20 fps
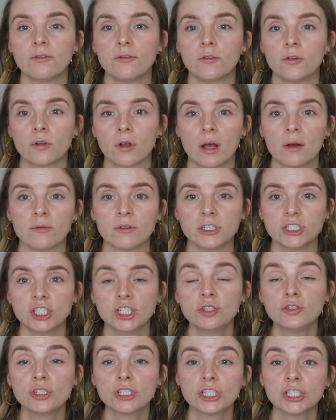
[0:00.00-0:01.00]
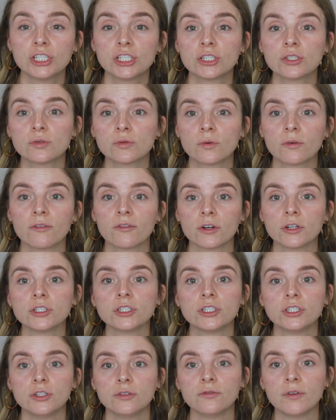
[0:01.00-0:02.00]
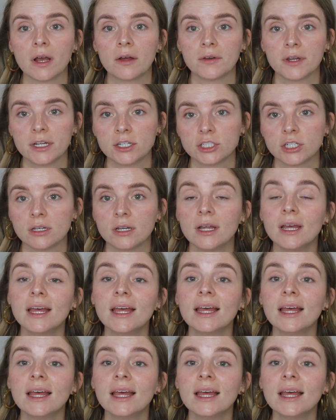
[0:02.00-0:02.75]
Full coverage usually just refers to foundation.